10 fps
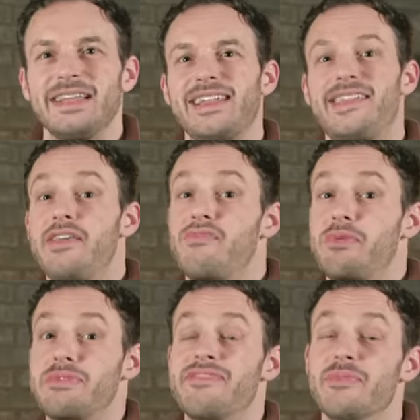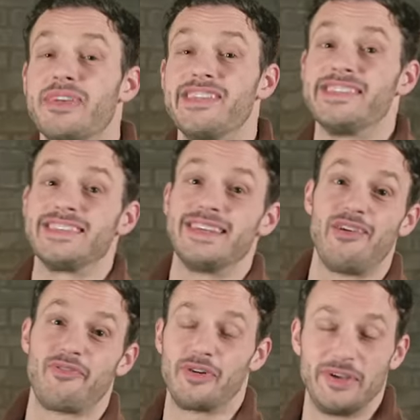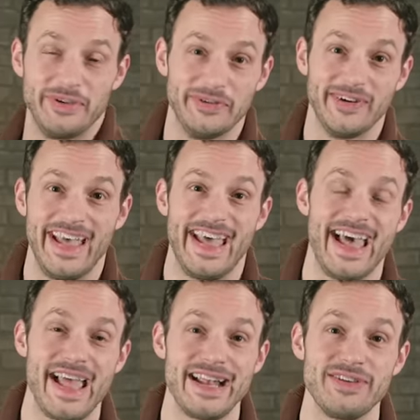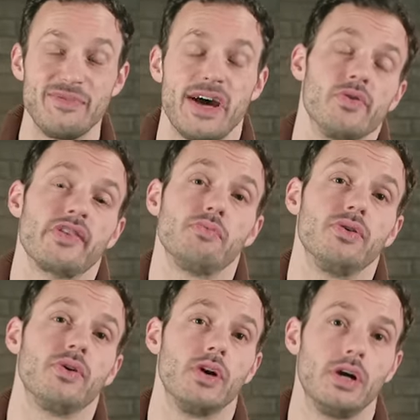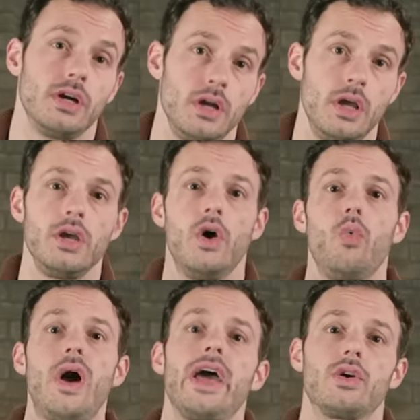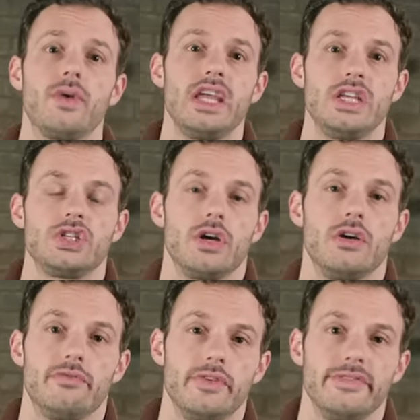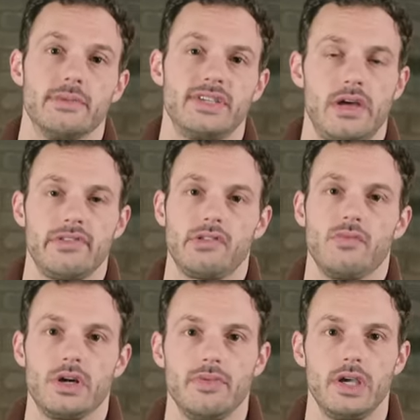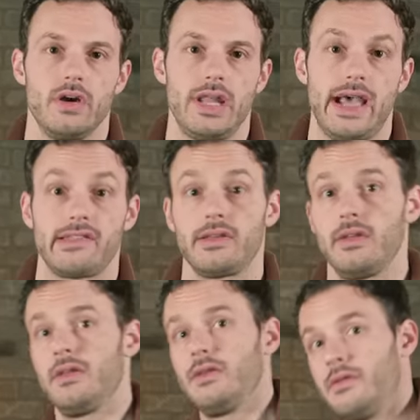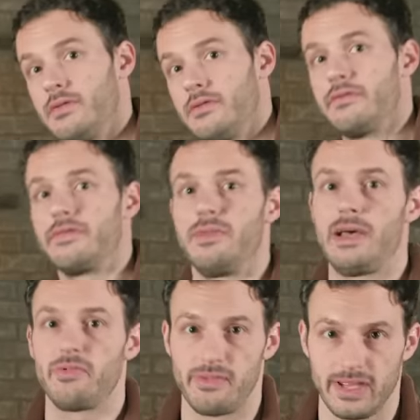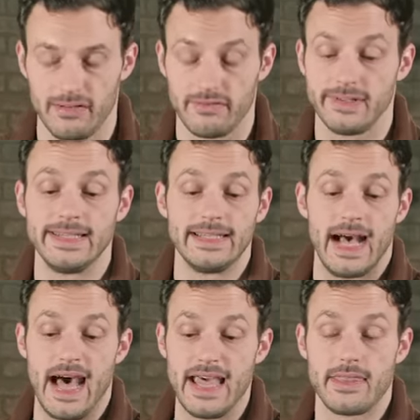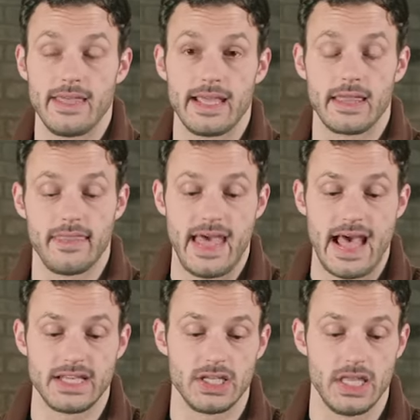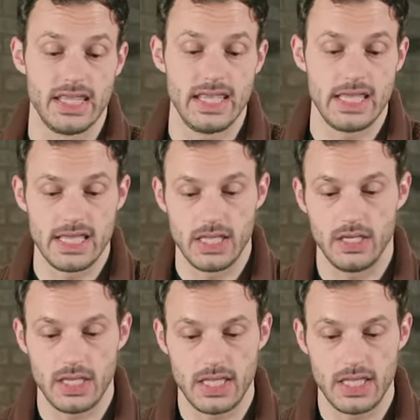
let's say spring reverb isn't enough for you and you want to explore a wider range of reverb sounds. Where do we go next? From my perspective, I think that the